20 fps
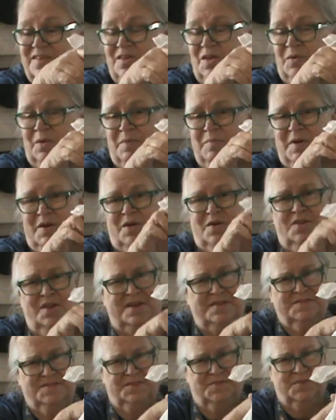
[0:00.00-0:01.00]
you know, I make a
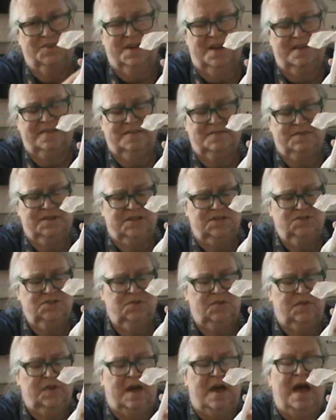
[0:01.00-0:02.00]
lot of different kinds of
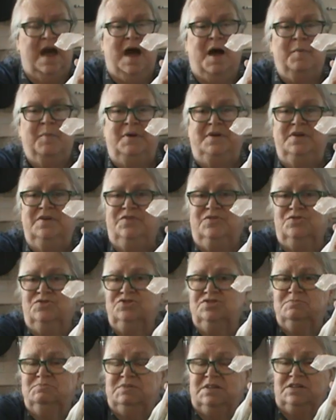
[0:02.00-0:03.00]
tinctures, but
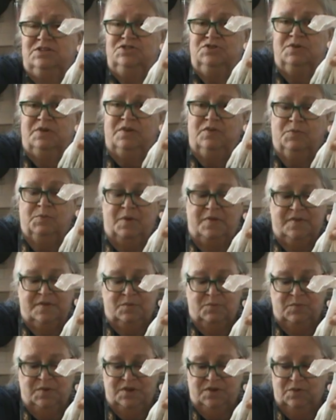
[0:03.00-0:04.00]
nasturtium tincture is one
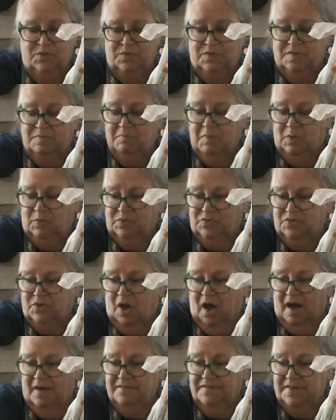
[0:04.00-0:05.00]
that we use most
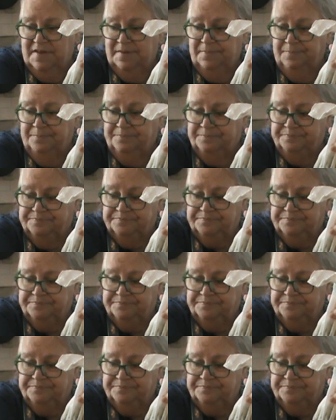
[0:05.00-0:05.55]
often,